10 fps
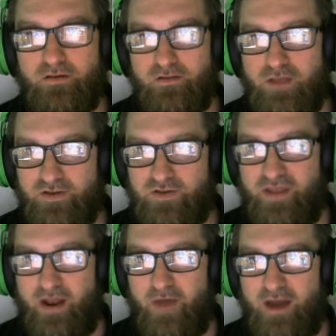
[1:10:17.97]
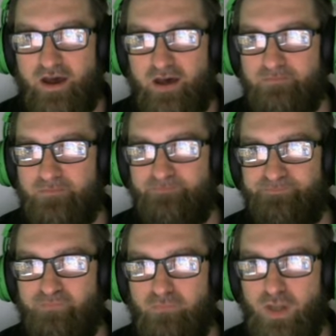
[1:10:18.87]
you know, so that I'm at uh,
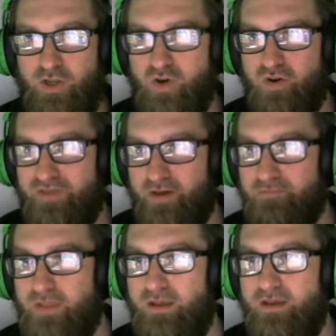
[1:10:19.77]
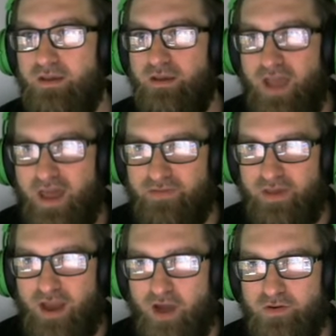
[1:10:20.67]
two of them. And
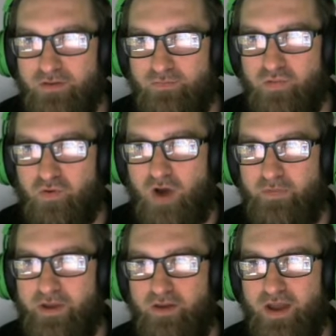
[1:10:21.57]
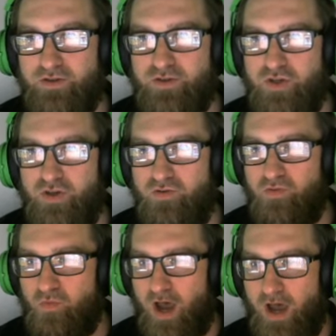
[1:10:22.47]
then I would probably go down two
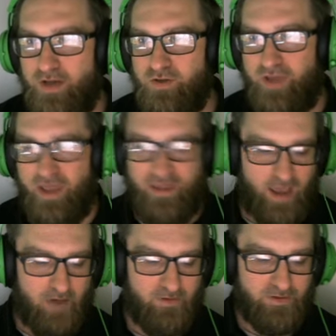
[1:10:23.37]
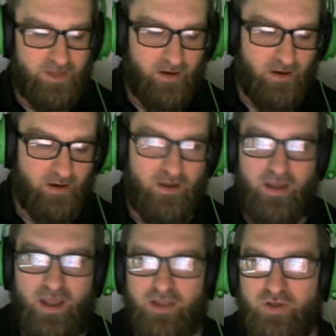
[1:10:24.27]
uh, 2k counters here
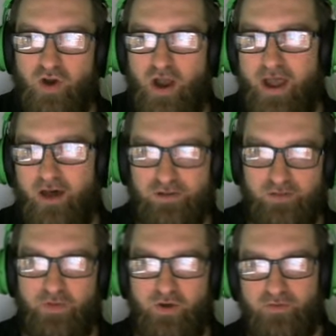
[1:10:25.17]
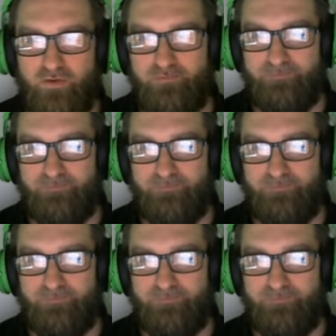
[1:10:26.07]
and try out Laboon.